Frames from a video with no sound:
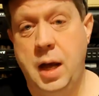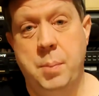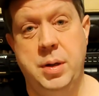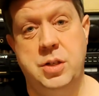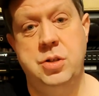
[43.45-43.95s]

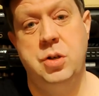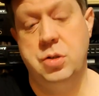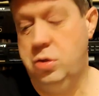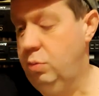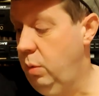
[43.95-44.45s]
but it's
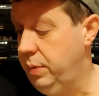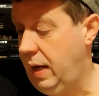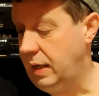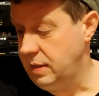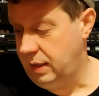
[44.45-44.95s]
not come up
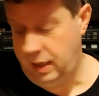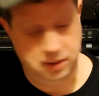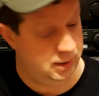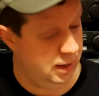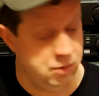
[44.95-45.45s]
yet against a